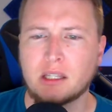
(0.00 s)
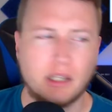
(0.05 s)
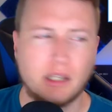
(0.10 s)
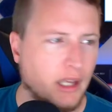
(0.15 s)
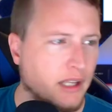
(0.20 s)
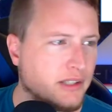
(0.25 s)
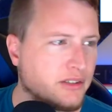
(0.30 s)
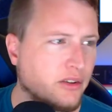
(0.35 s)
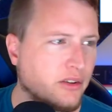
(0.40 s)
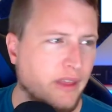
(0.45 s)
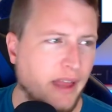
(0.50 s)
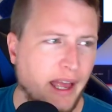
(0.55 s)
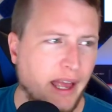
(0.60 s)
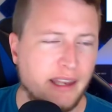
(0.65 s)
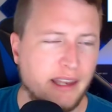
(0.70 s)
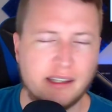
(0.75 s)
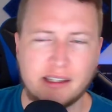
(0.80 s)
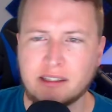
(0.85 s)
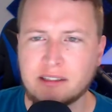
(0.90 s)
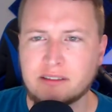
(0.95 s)
And so that
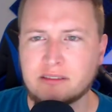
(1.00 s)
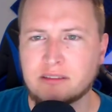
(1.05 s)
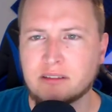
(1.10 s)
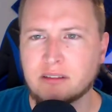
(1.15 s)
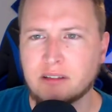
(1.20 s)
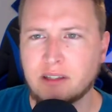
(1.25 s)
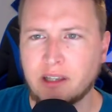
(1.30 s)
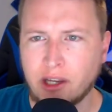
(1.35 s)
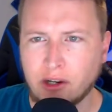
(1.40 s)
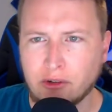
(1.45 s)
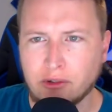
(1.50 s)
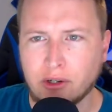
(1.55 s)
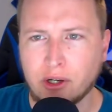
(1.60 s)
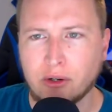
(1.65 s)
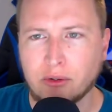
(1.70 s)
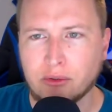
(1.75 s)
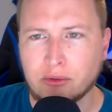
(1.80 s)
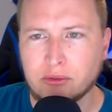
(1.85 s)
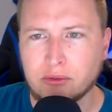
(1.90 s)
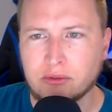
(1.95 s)
is
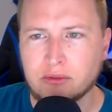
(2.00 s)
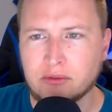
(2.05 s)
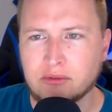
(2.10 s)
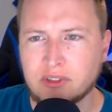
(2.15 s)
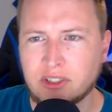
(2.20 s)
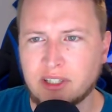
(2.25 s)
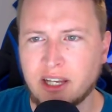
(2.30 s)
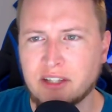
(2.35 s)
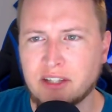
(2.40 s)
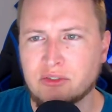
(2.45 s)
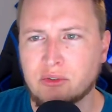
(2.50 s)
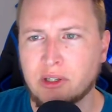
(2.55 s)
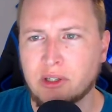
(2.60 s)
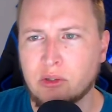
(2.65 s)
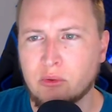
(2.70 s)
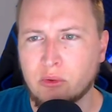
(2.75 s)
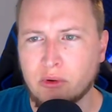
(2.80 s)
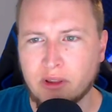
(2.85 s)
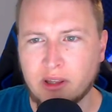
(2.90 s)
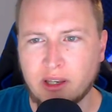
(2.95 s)
aero, today's Greek
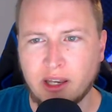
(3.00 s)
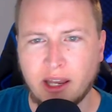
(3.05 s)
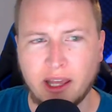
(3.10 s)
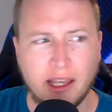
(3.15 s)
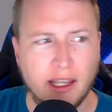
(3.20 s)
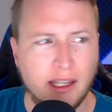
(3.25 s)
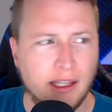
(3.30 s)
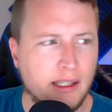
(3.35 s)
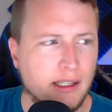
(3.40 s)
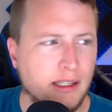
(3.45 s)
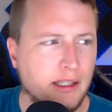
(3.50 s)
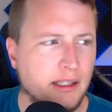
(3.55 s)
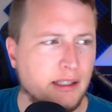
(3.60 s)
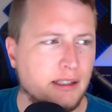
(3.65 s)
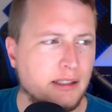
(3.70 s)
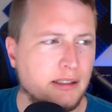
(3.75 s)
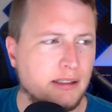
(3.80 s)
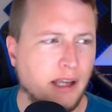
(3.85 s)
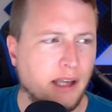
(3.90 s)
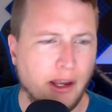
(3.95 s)
word of the day.
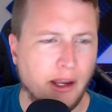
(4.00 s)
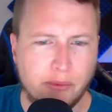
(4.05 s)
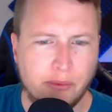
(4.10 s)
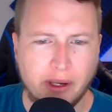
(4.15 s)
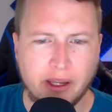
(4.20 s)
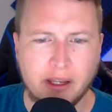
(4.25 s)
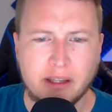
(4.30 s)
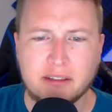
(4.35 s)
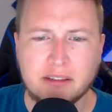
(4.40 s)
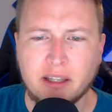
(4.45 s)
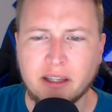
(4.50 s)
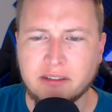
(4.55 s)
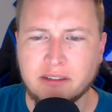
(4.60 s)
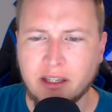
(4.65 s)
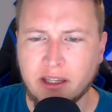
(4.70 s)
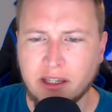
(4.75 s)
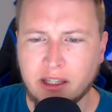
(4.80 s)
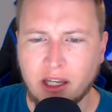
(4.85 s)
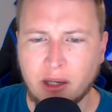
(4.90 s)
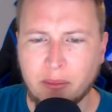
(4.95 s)
I raise, I
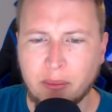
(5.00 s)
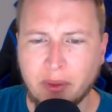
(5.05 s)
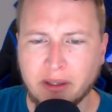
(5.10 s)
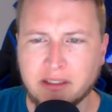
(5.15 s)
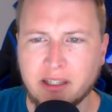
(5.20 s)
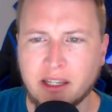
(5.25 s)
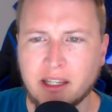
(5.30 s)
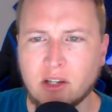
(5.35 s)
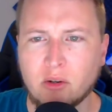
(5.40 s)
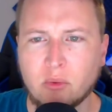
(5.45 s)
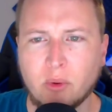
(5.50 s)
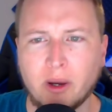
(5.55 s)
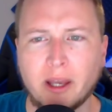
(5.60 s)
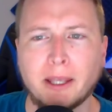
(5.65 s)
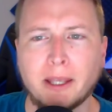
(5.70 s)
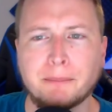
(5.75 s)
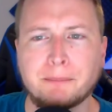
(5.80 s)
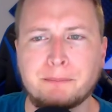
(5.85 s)
take up, I take away.